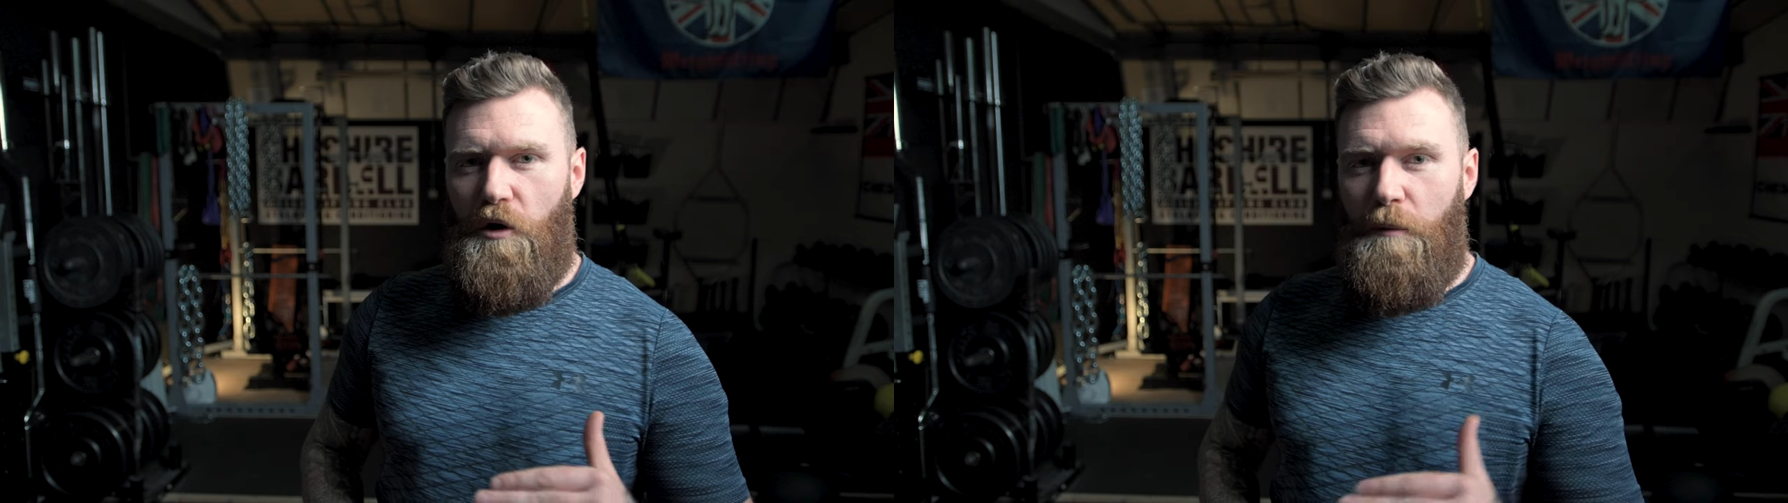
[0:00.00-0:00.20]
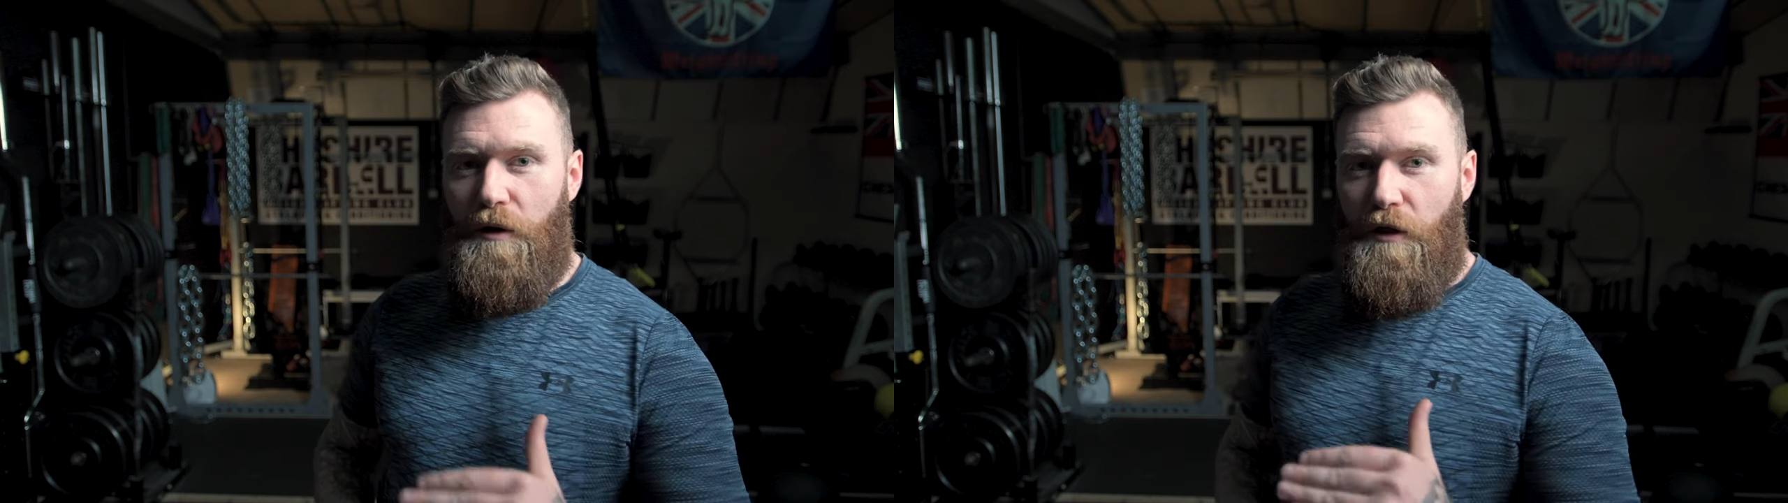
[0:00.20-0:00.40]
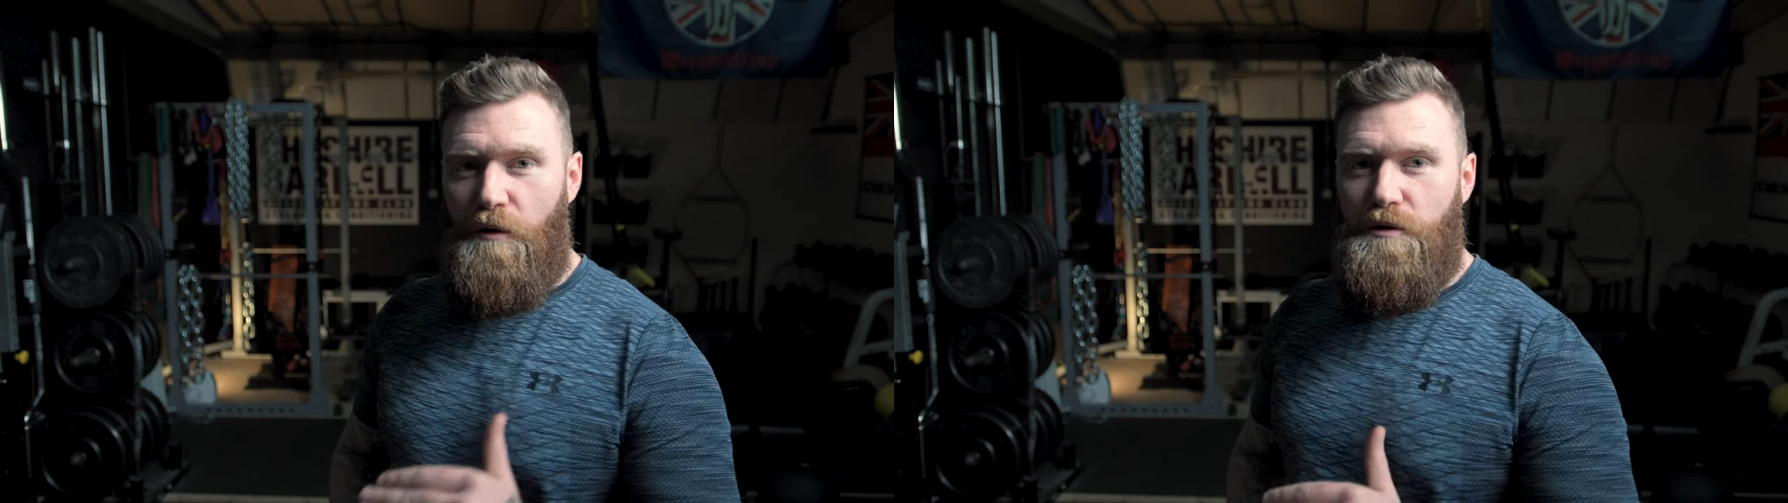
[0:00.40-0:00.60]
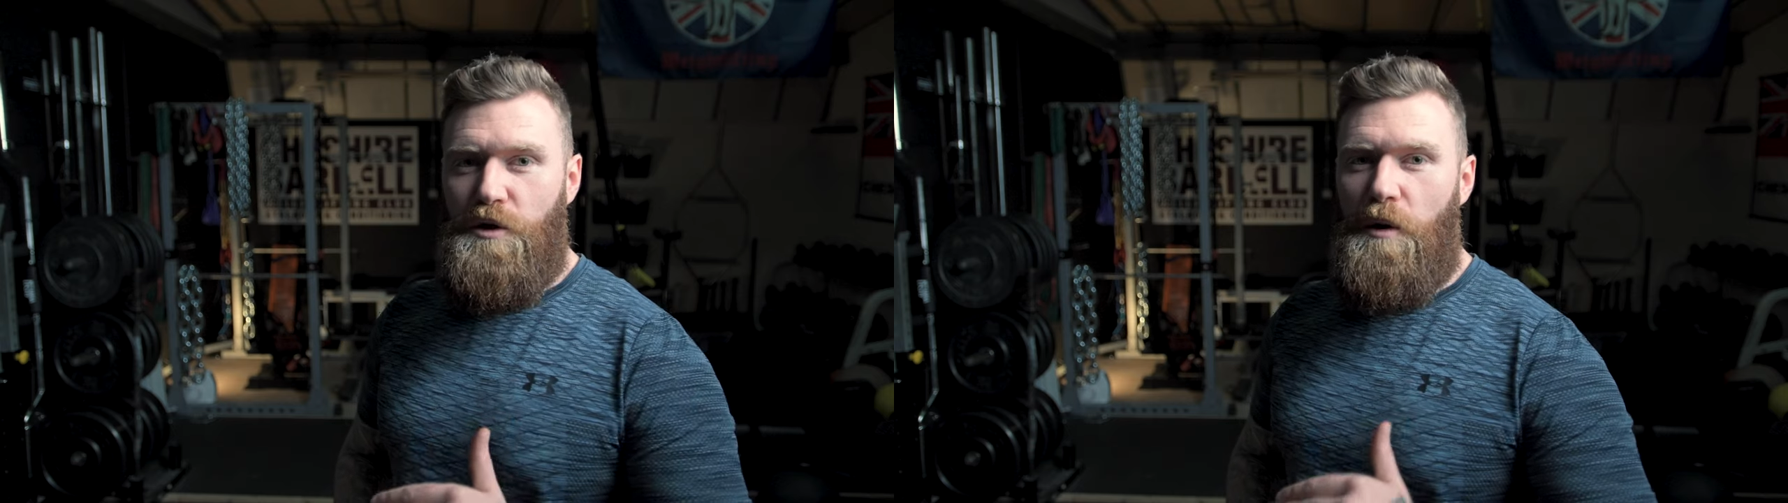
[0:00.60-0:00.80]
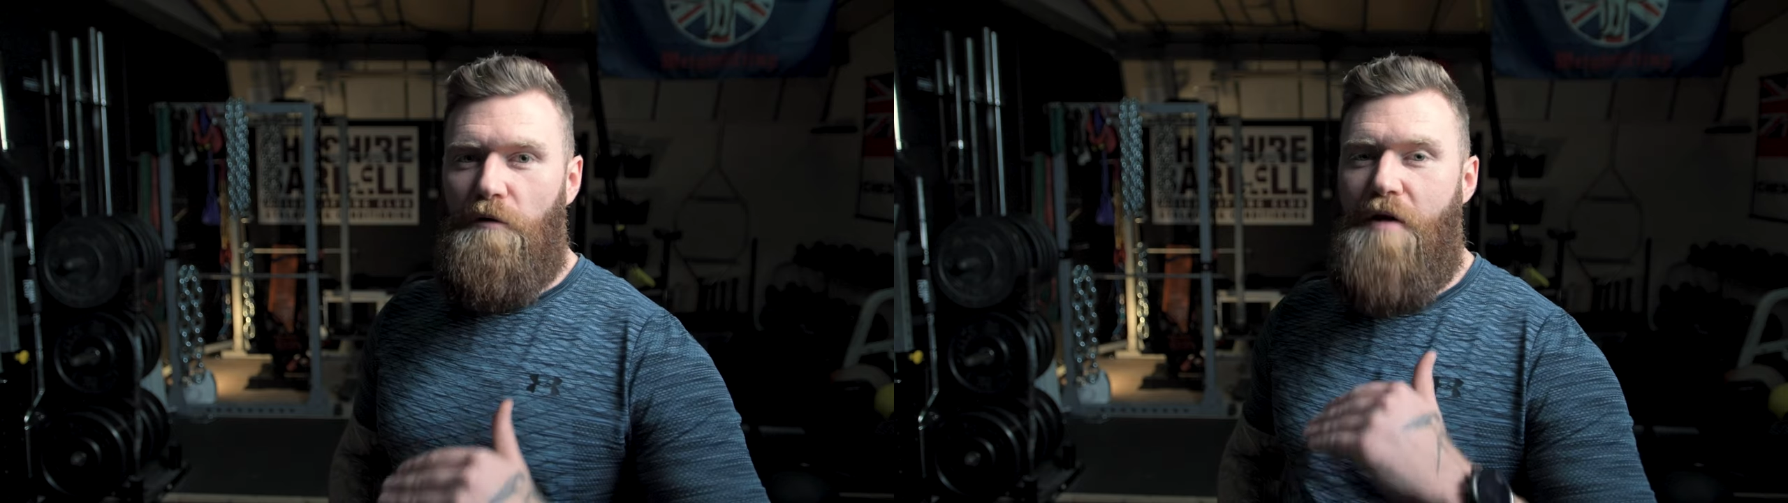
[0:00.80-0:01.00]
up at those
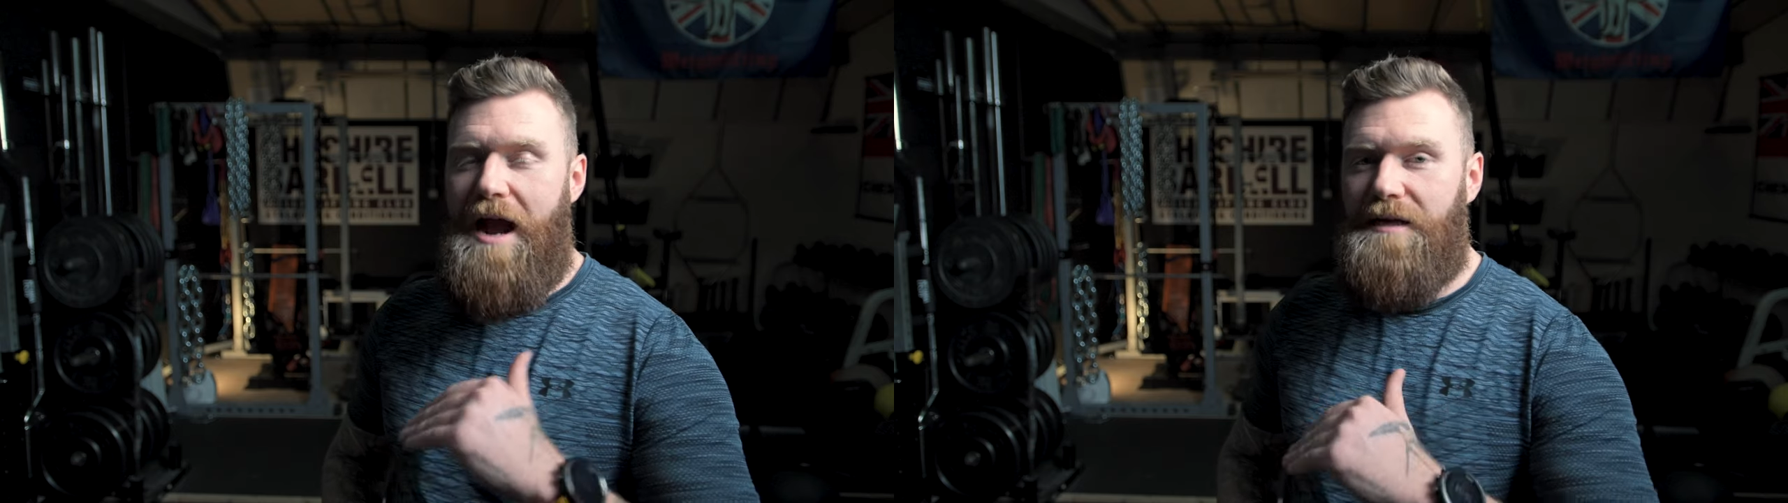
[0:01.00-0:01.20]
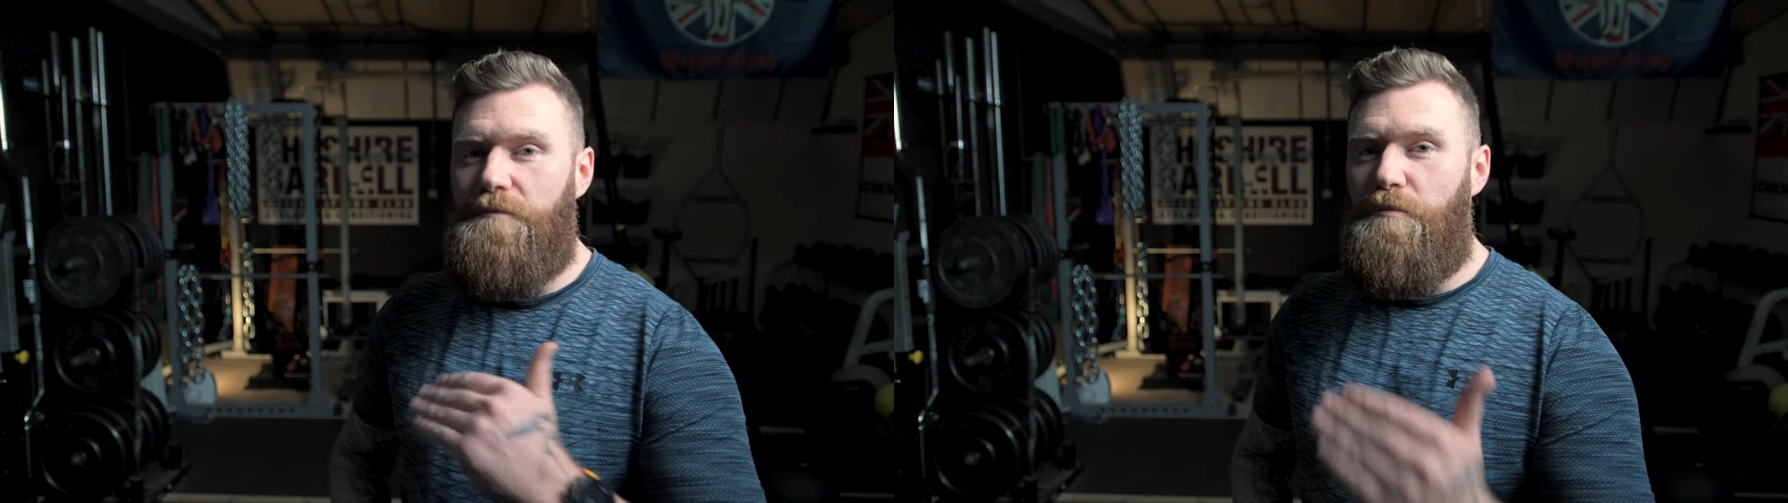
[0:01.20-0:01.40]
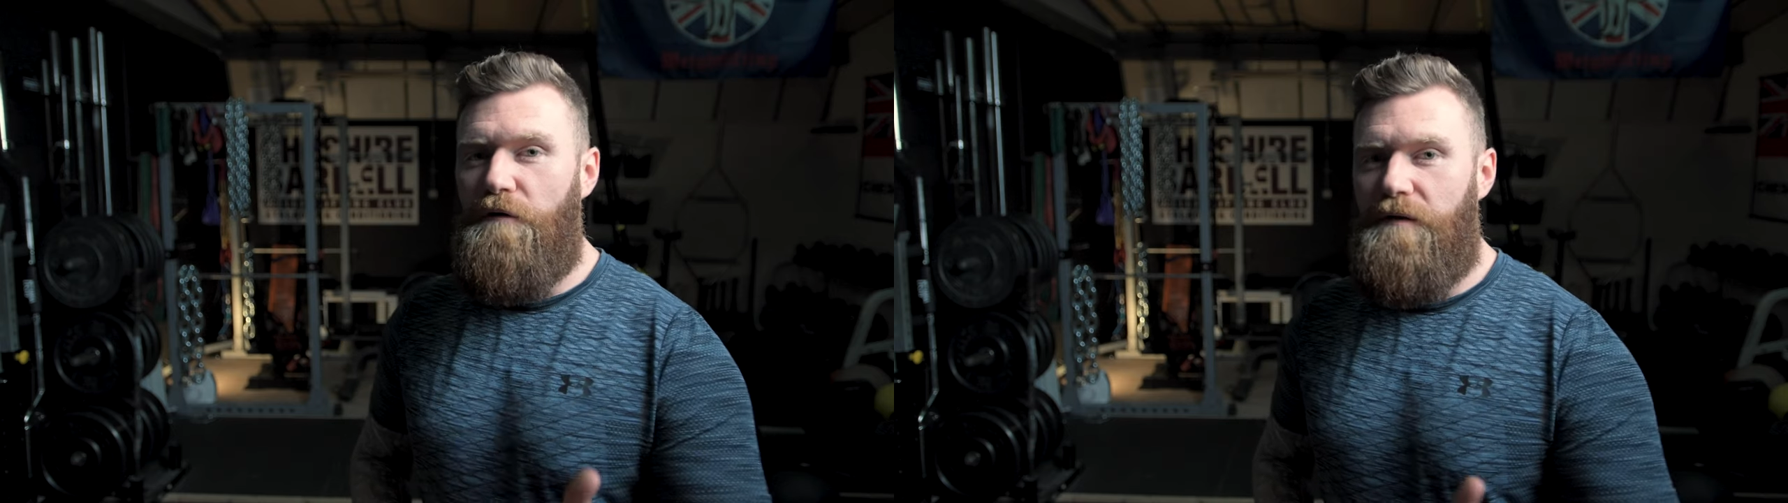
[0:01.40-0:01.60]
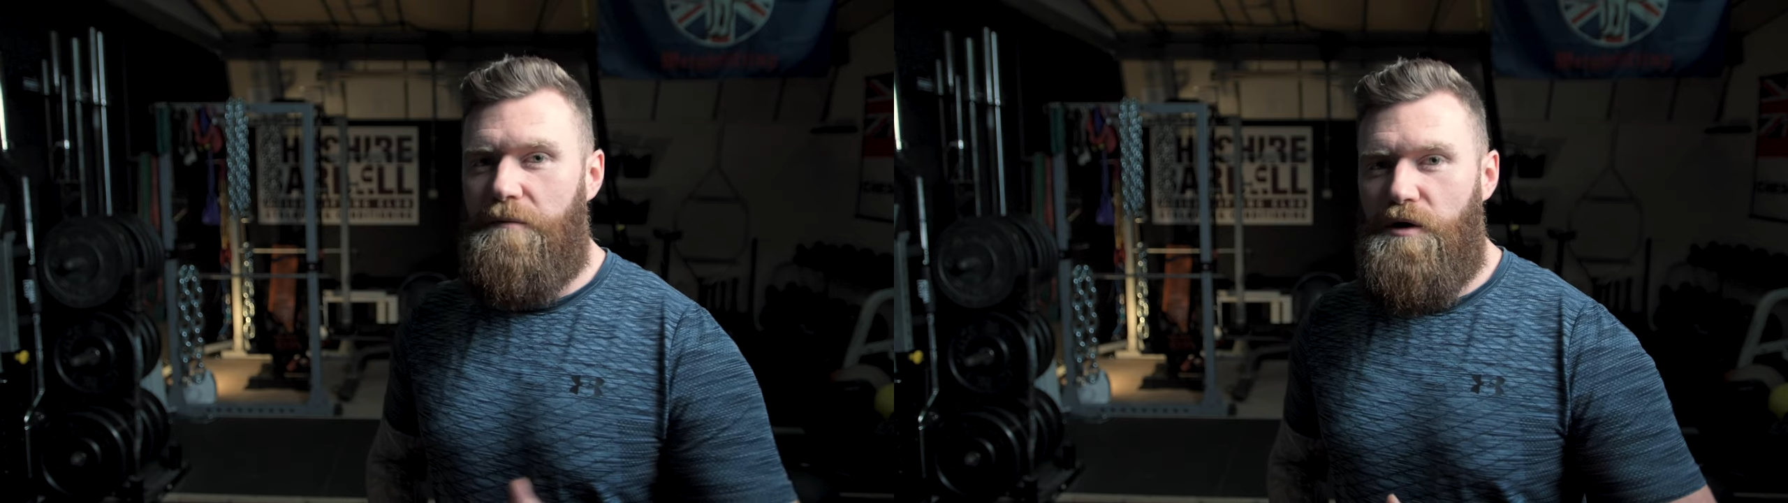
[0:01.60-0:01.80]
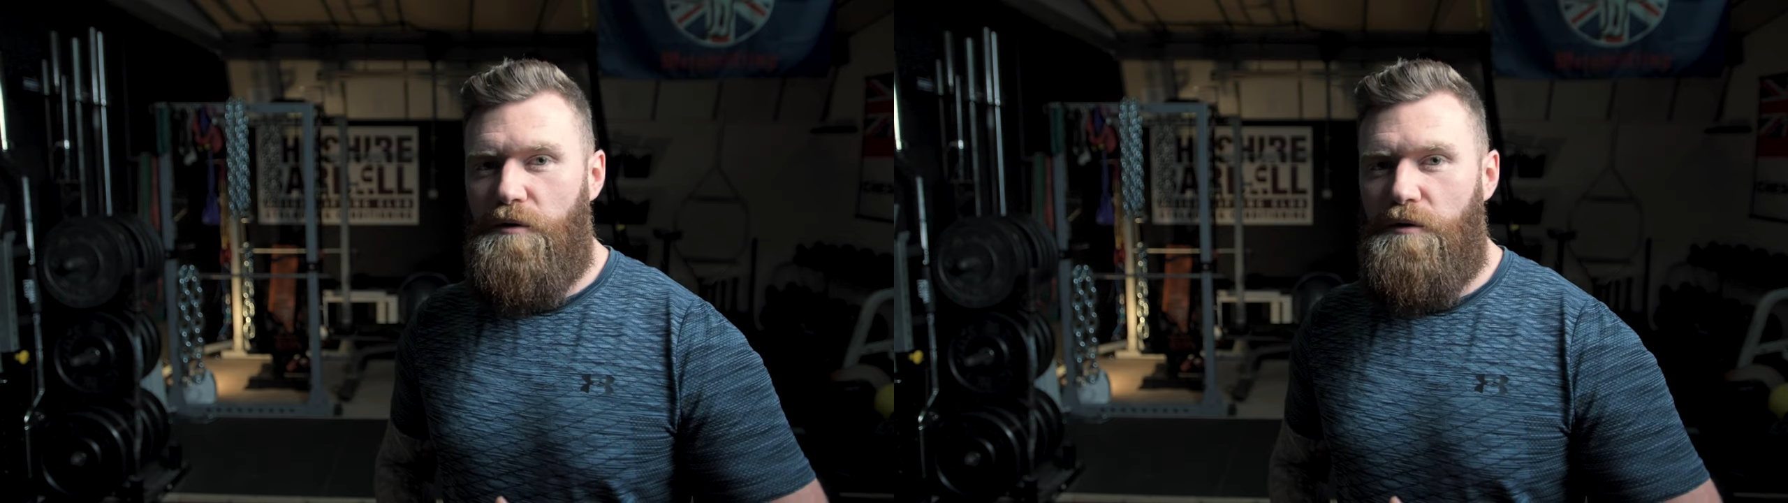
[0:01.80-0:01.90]
who are ranked above him,